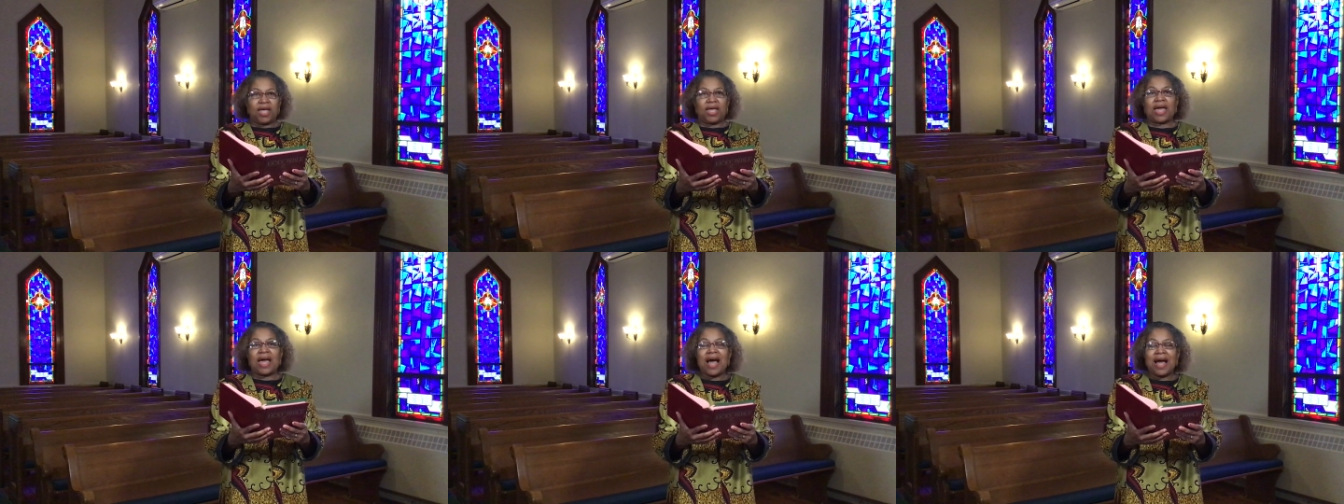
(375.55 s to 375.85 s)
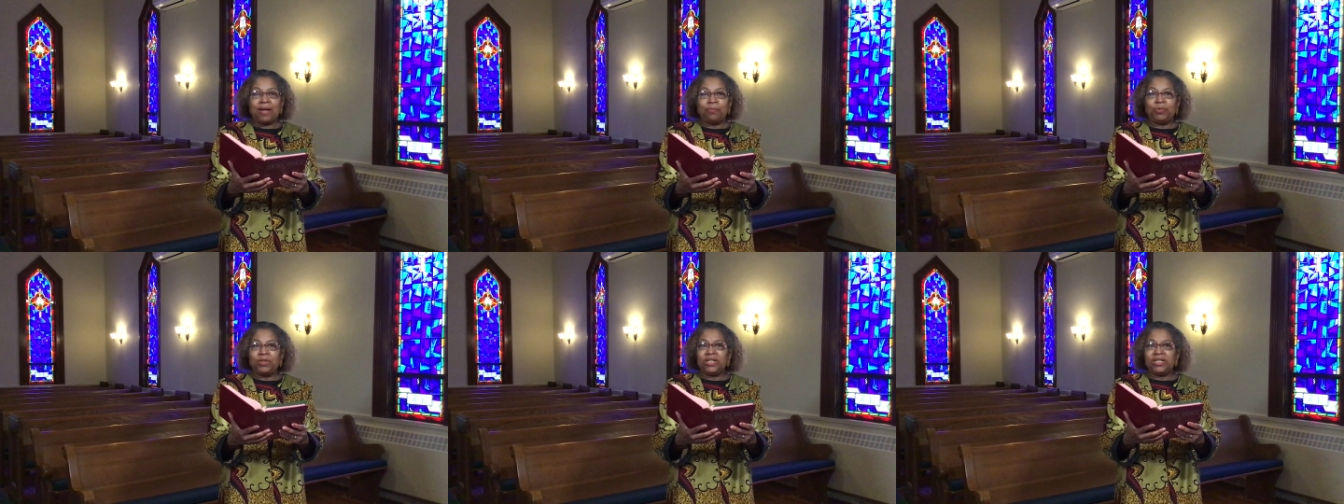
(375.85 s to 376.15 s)

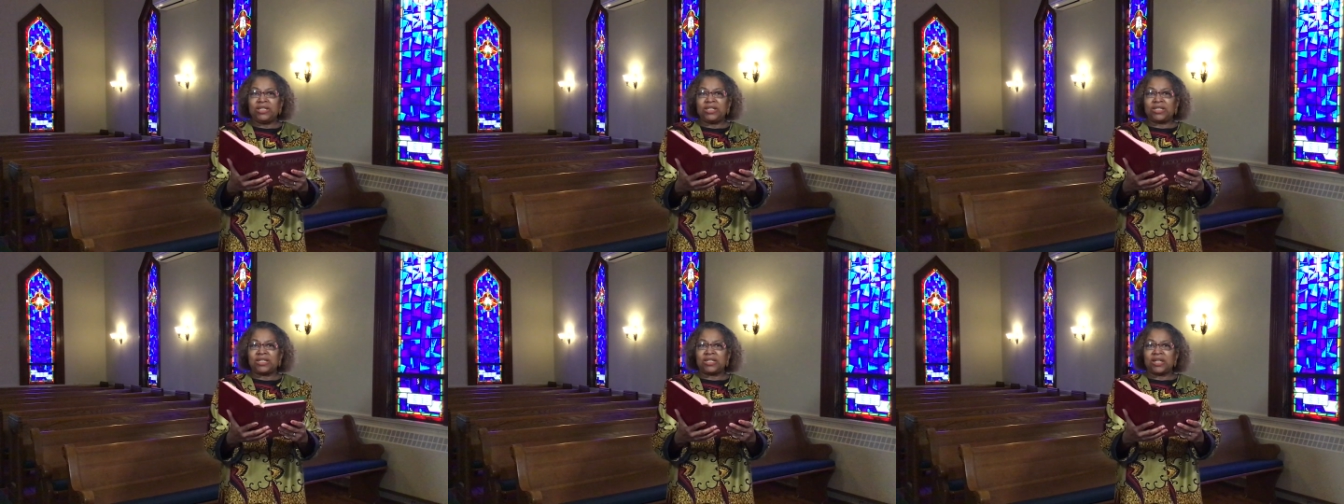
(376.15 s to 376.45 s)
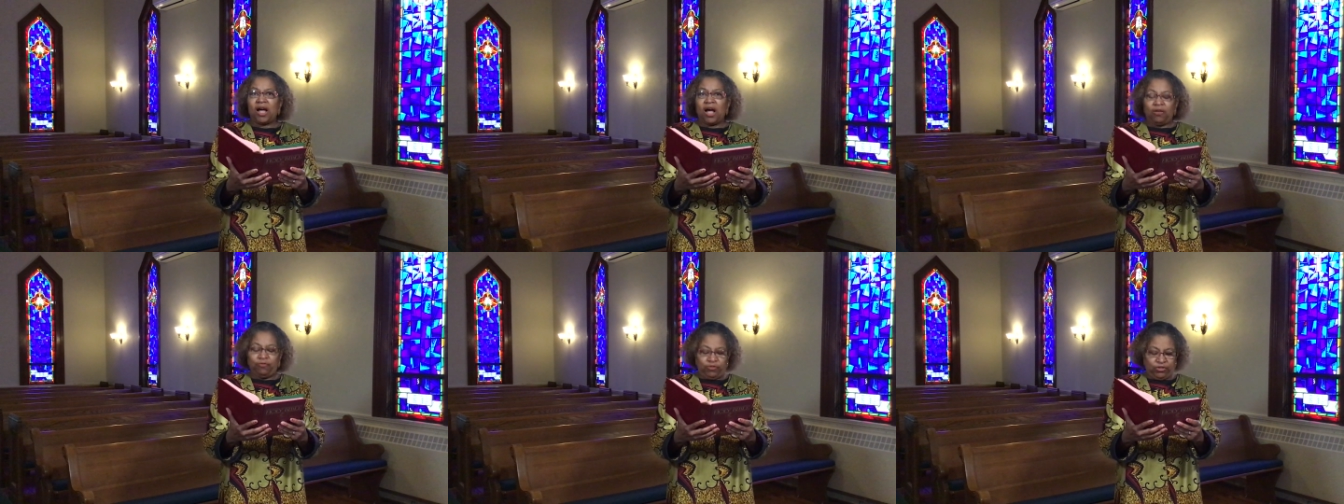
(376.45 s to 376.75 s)
goblets
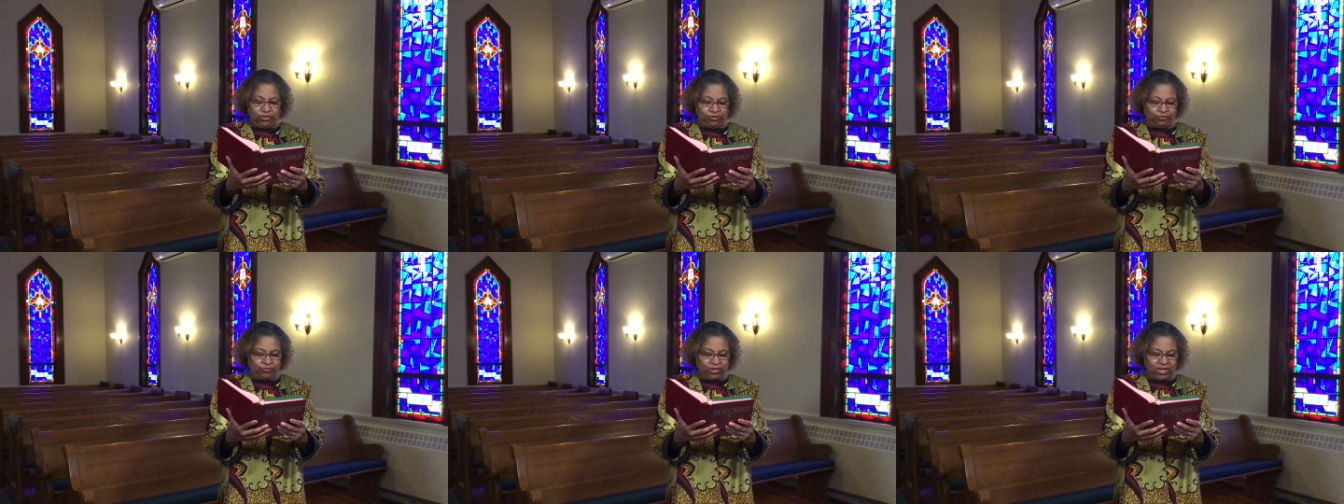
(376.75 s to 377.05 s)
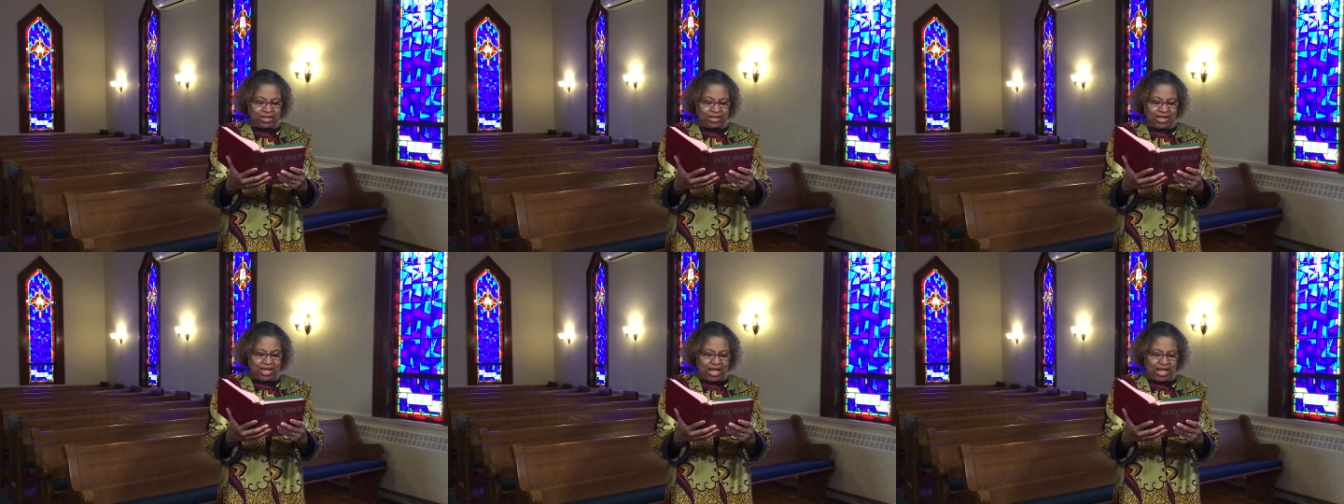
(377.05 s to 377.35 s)
of
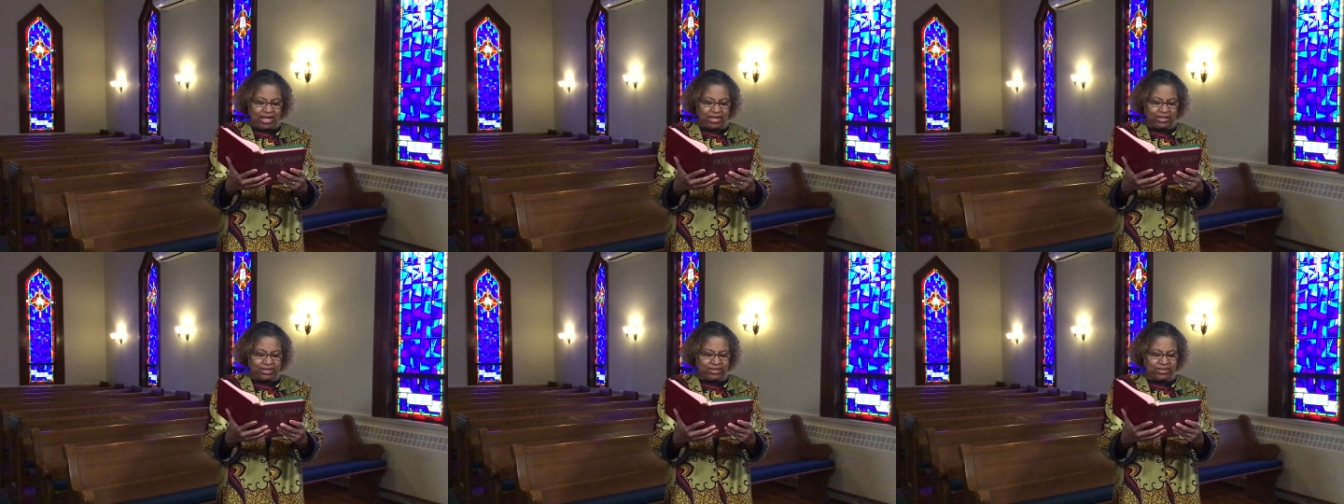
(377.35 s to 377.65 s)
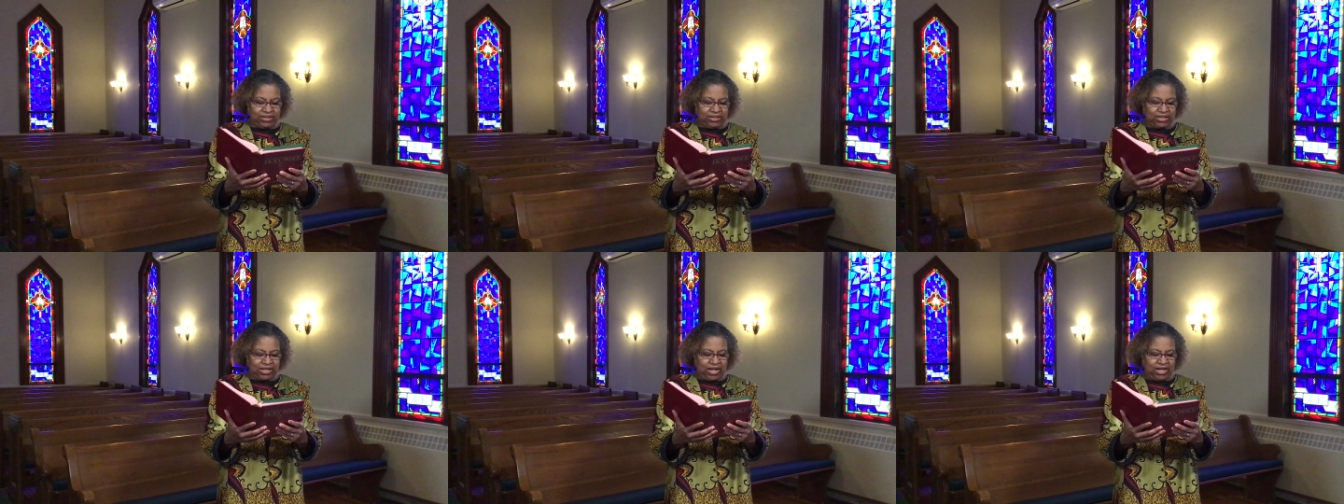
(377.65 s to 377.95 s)
different kinds,